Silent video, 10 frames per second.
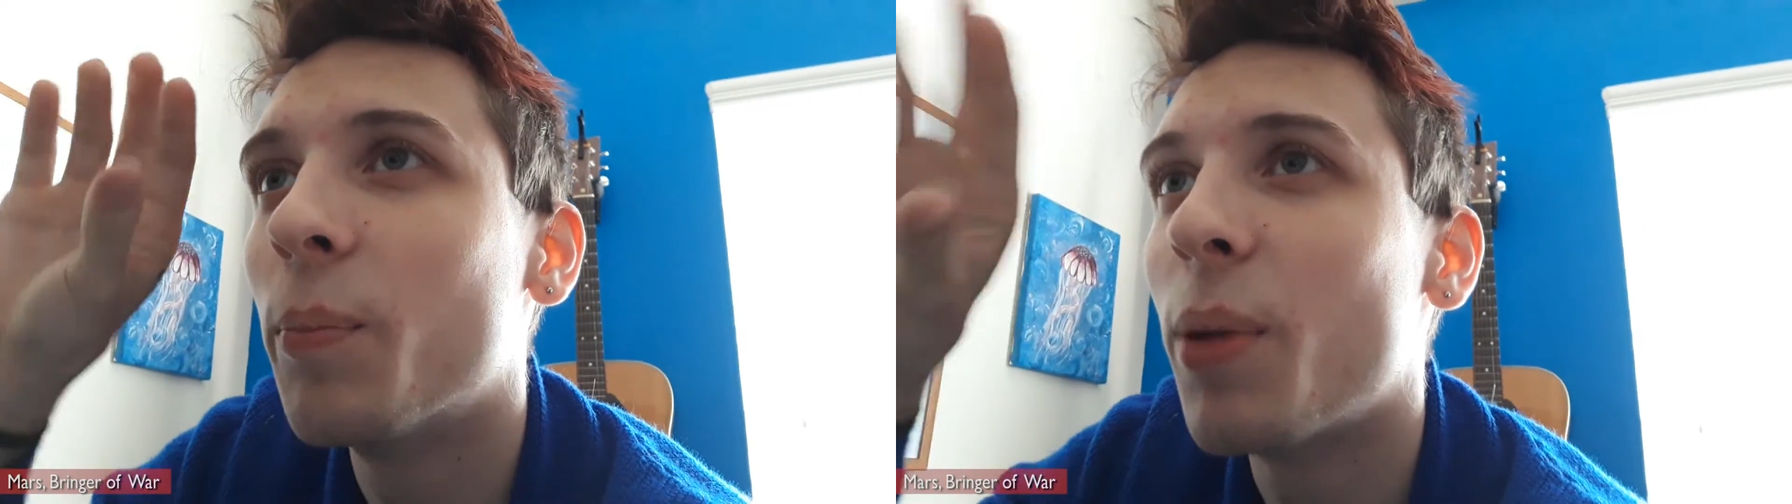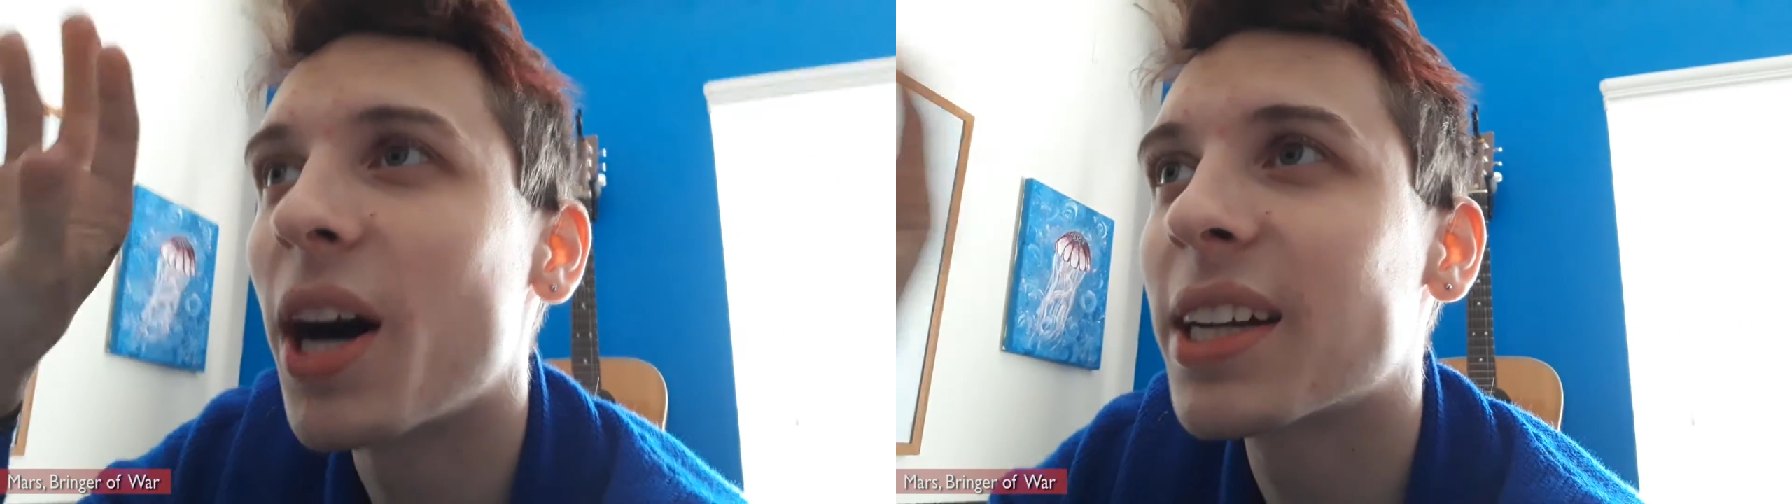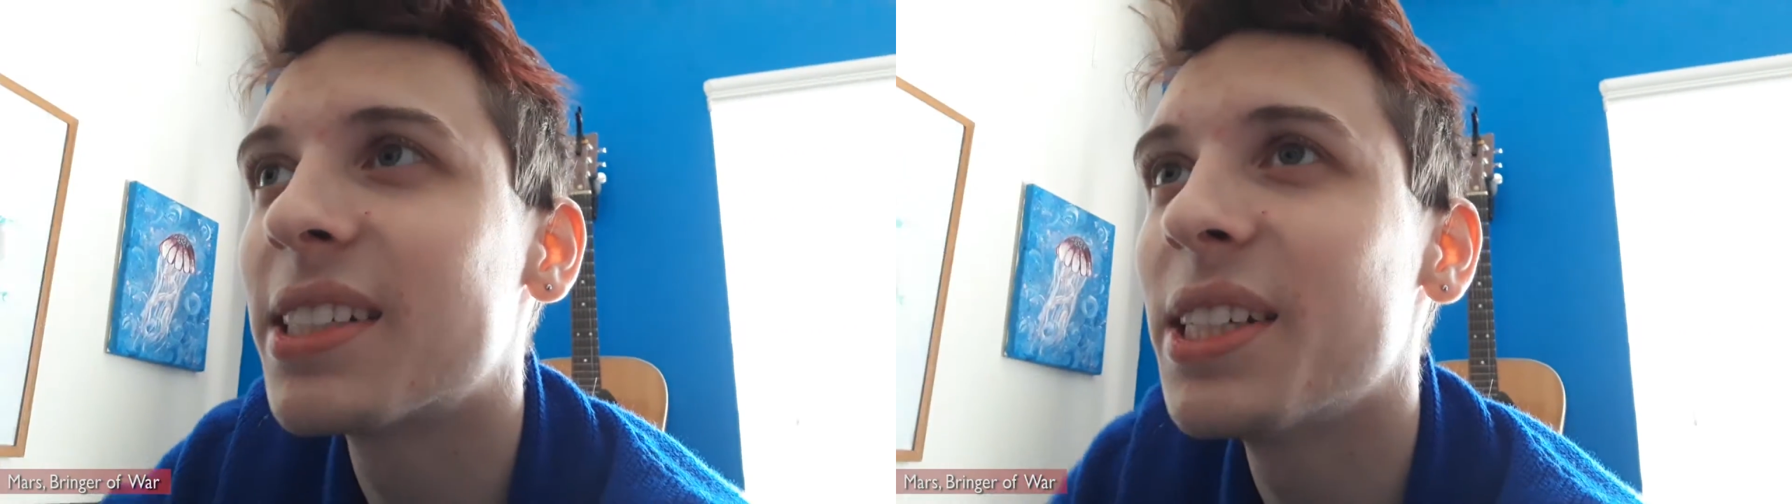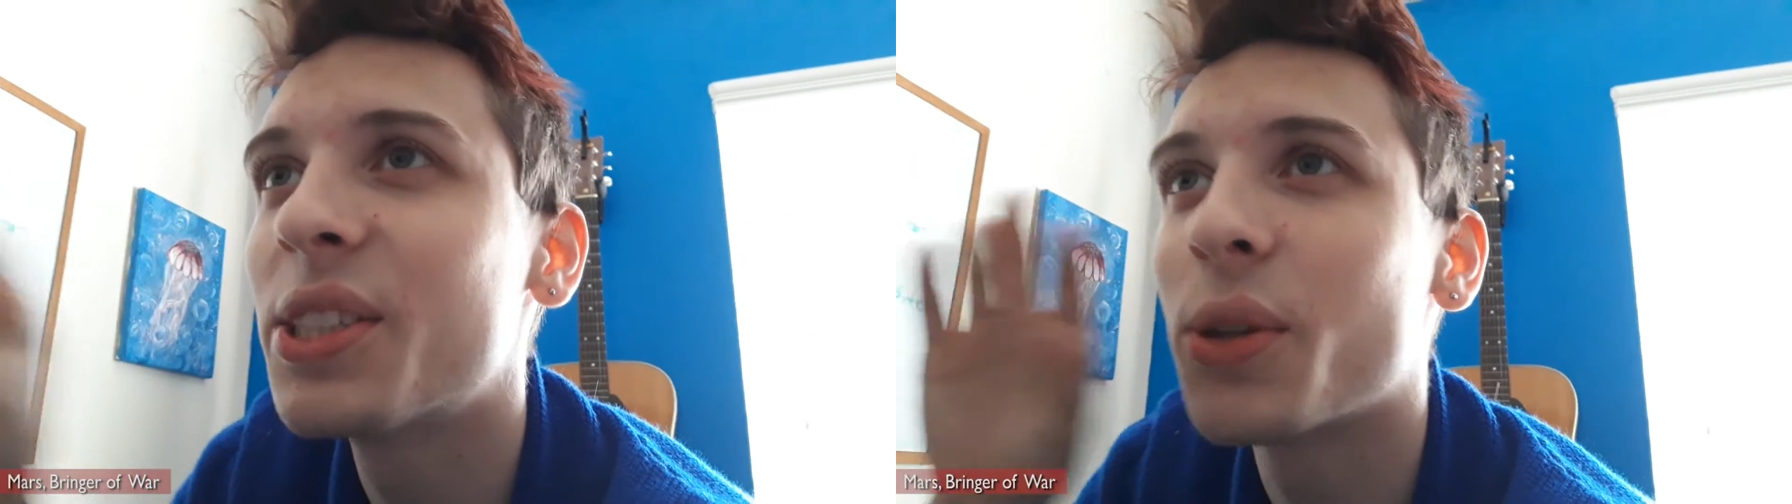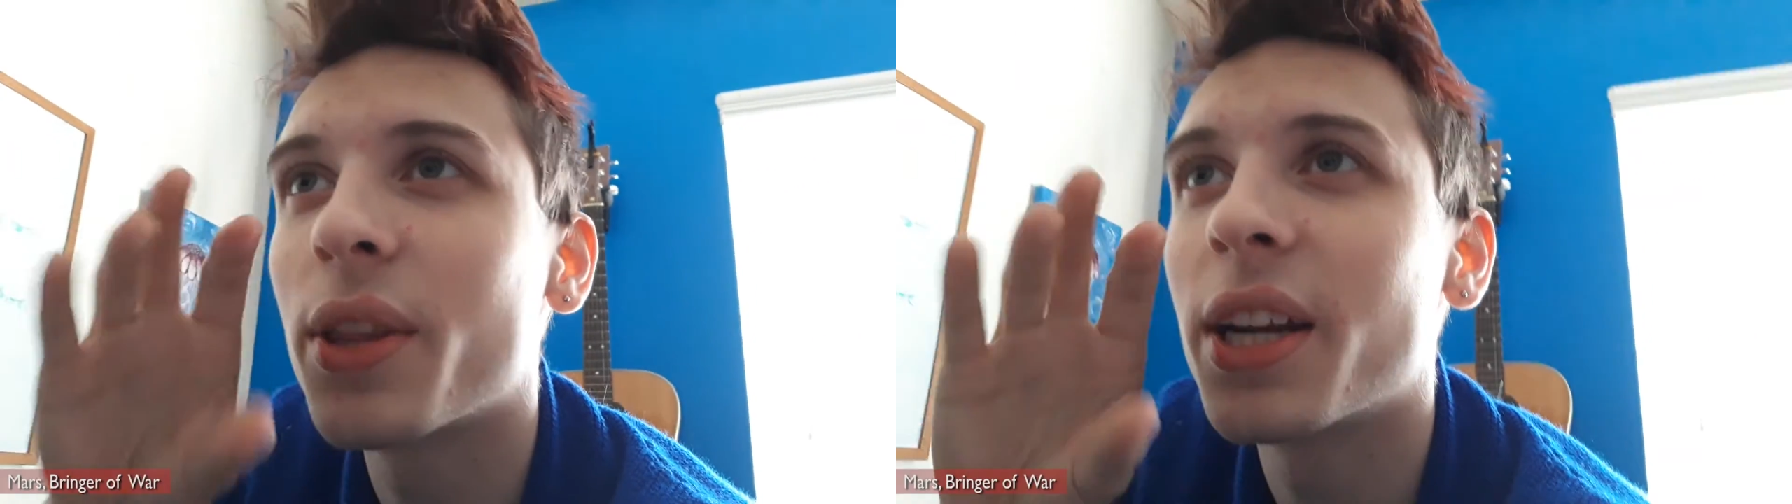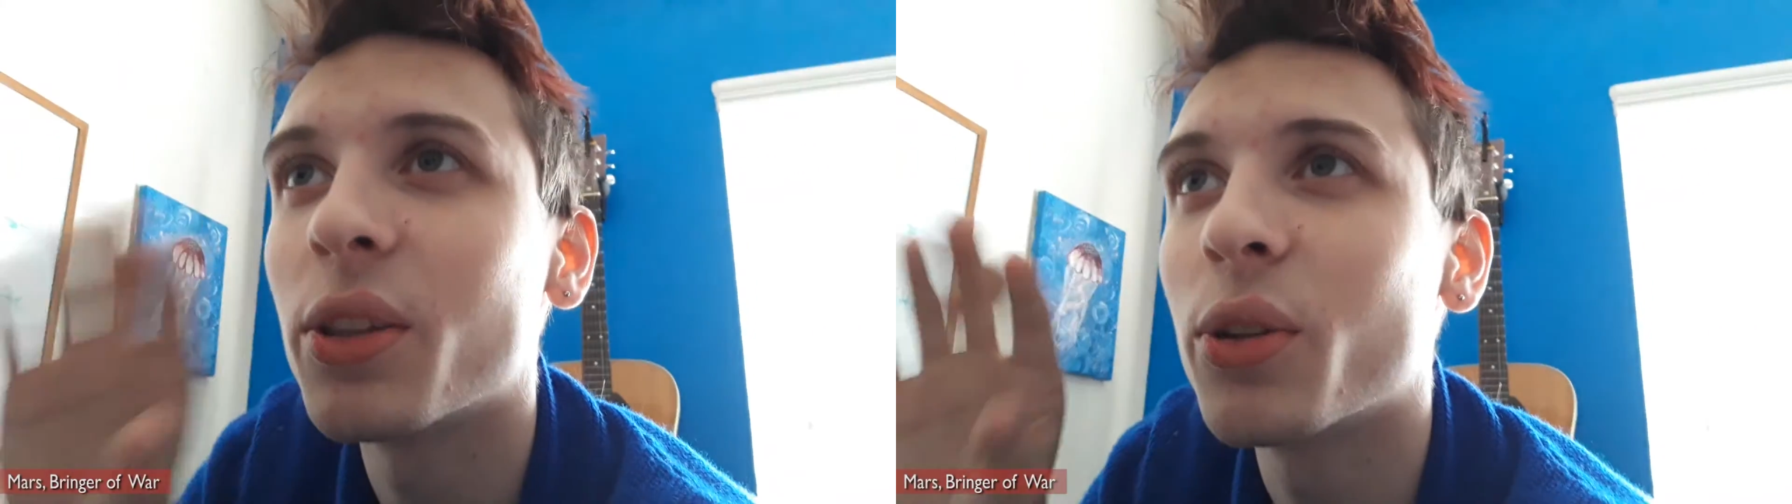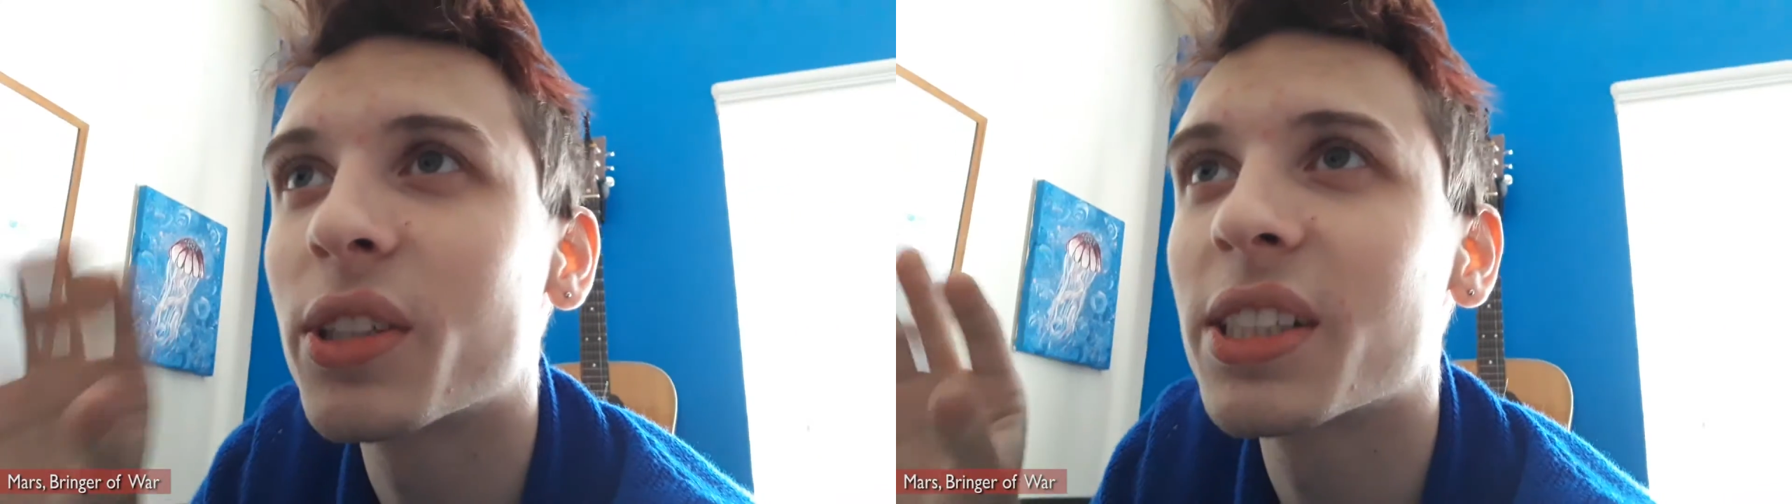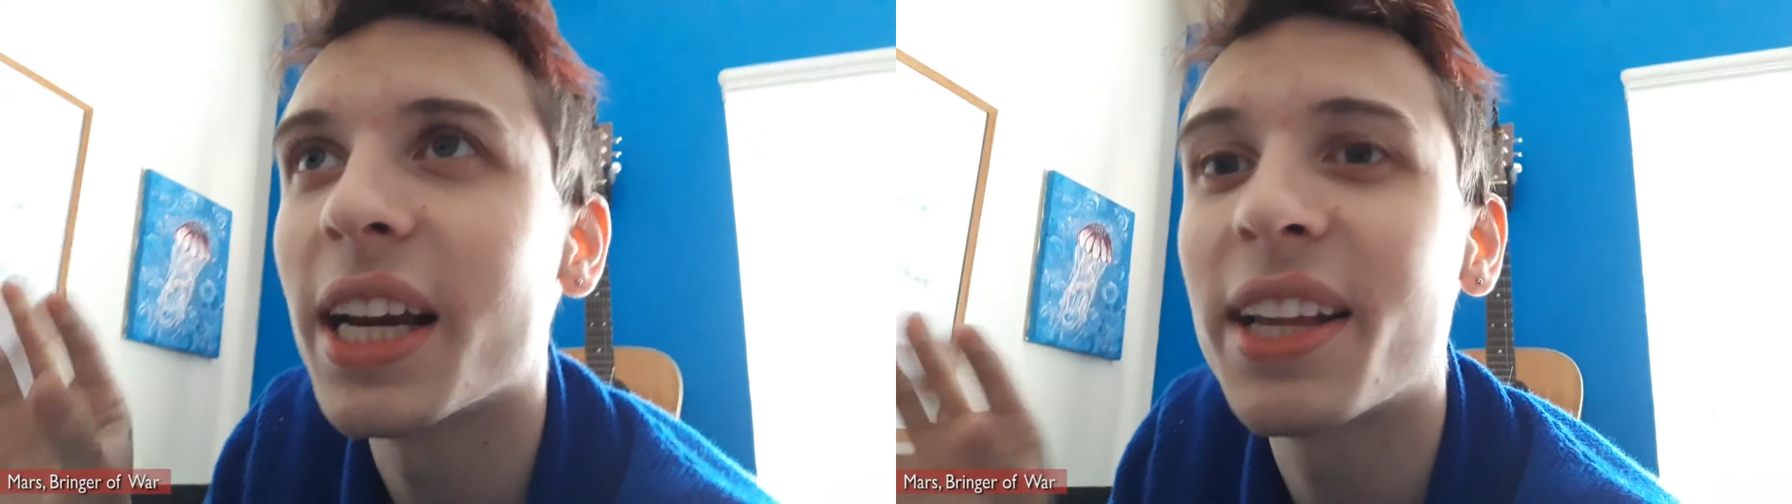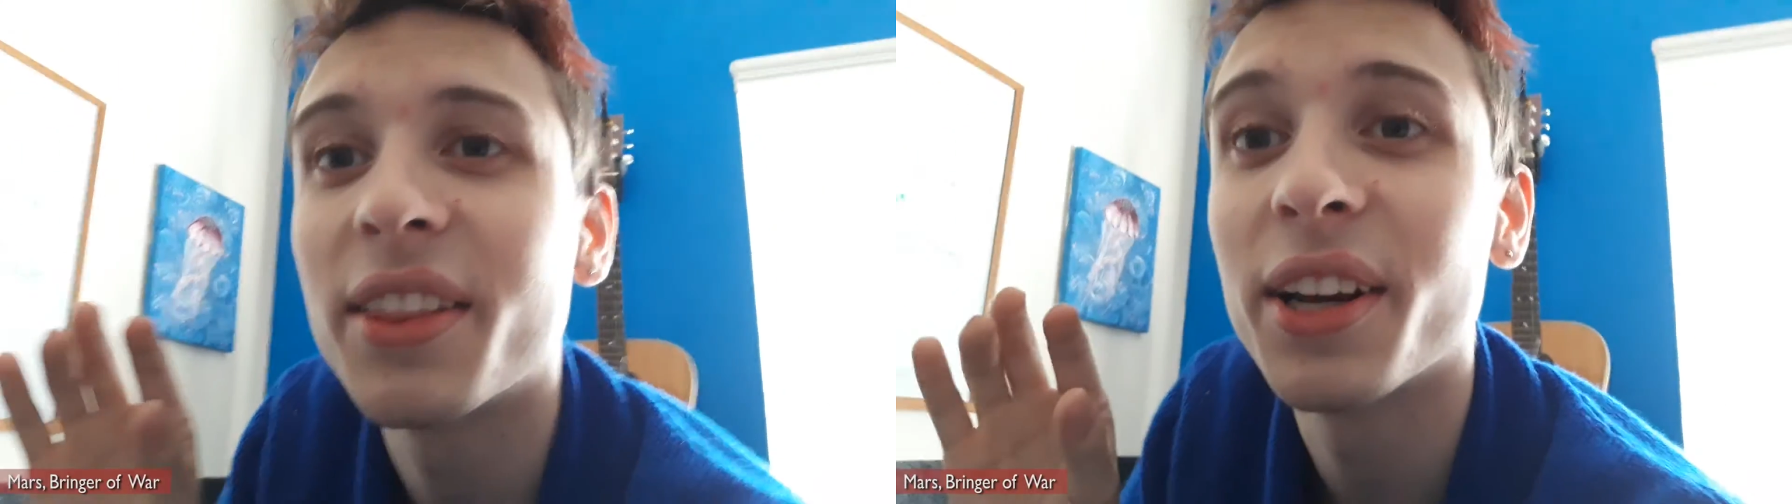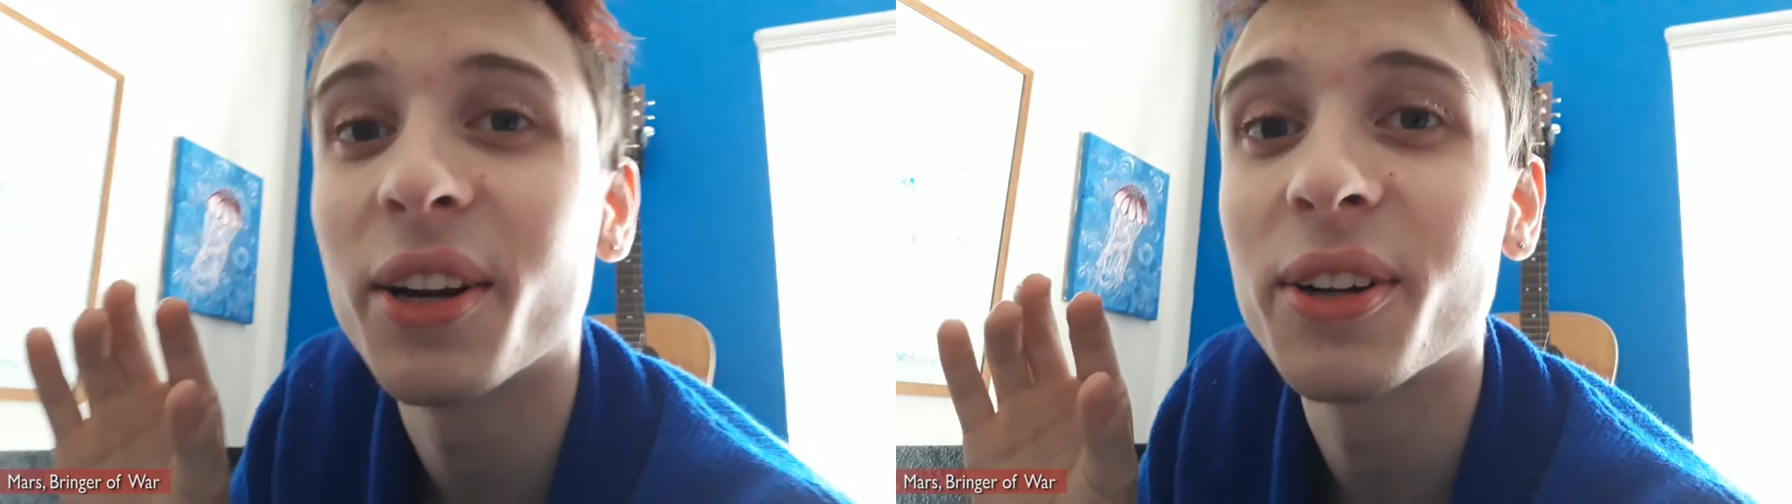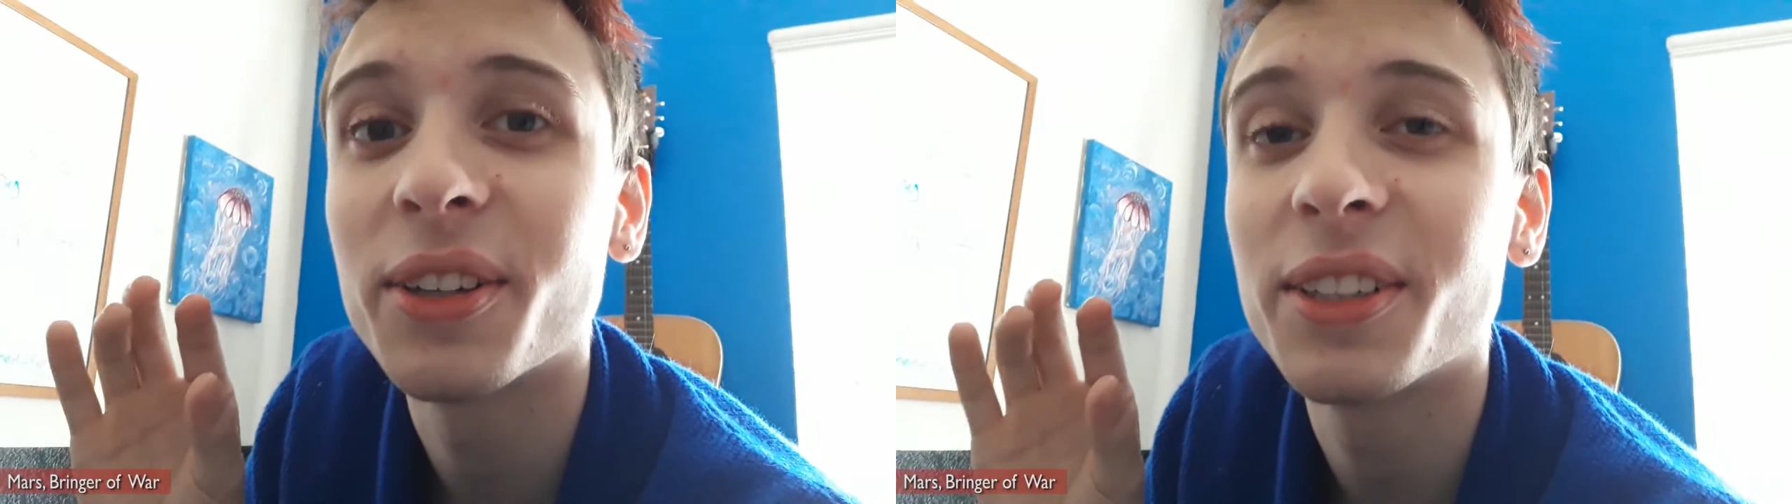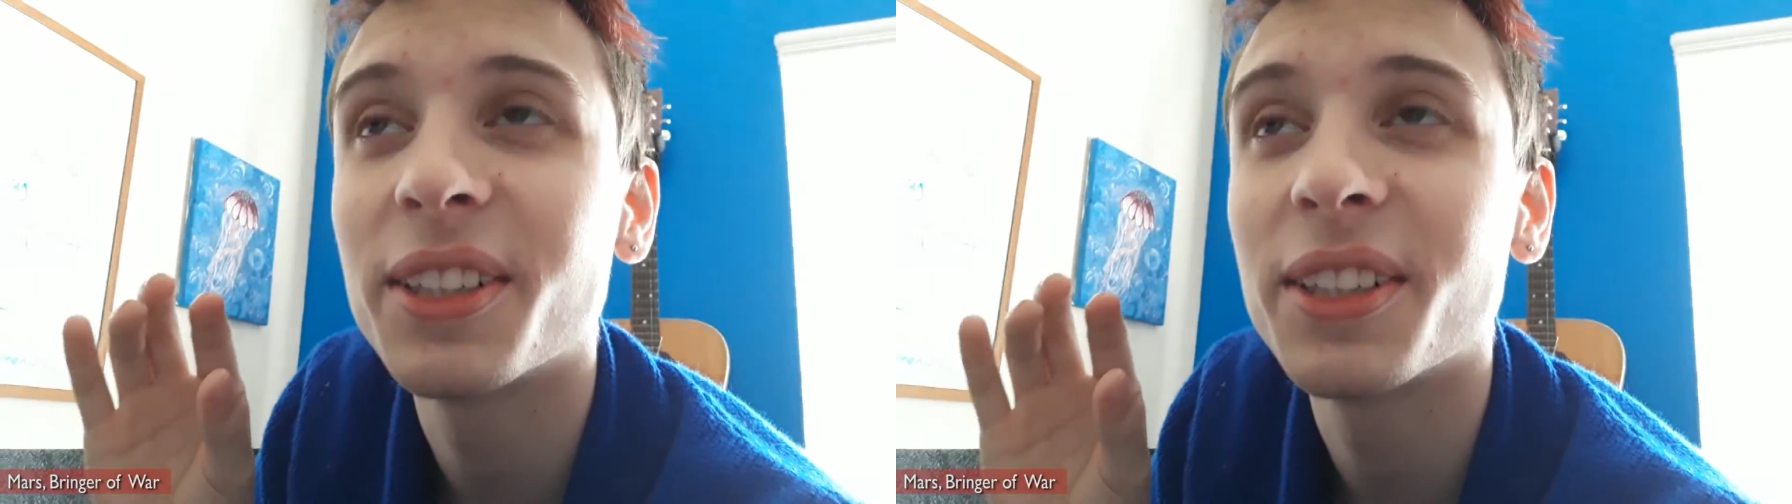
boxes so that it looks like they're